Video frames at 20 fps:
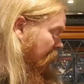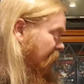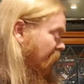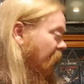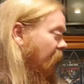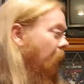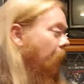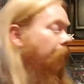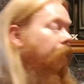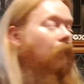
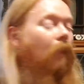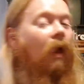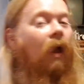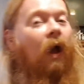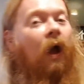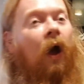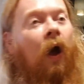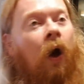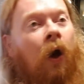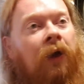See,
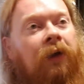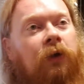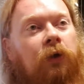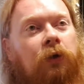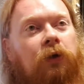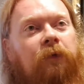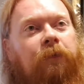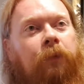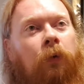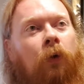I
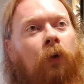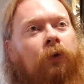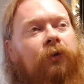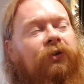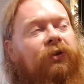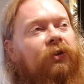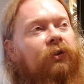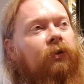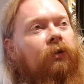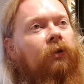could have
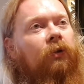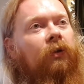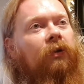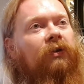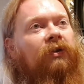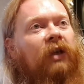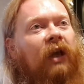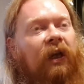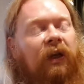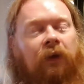put
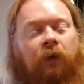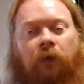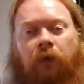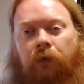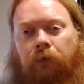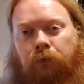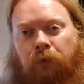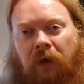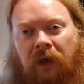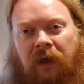Tekken
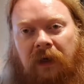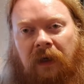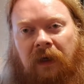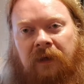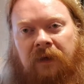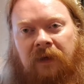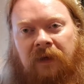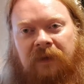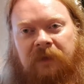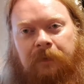3
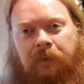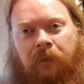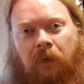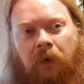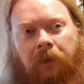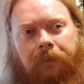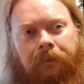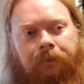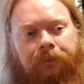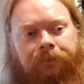in this spot,